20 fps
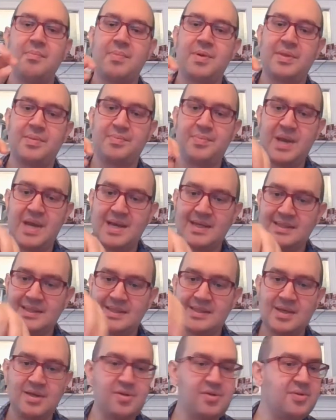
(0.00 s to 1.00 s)
But the
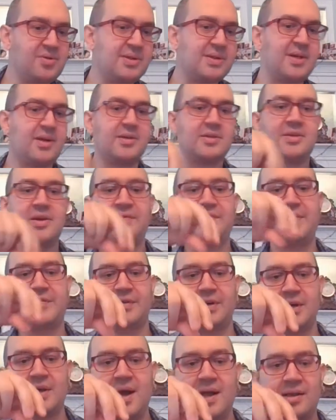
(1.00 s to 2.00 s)
pieces that you're using also have
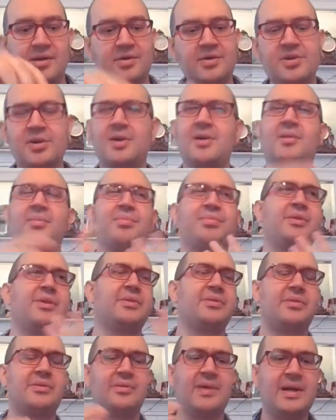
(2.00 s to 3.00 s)
different colors. You can
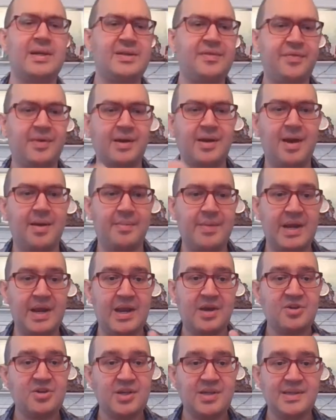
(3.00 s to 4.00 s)
create different
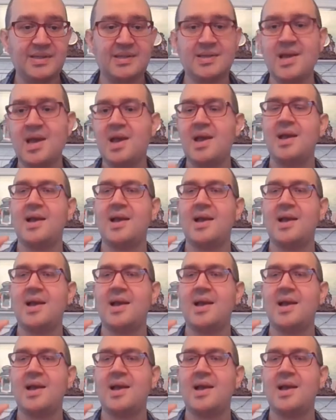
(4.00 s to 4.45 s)
combinations.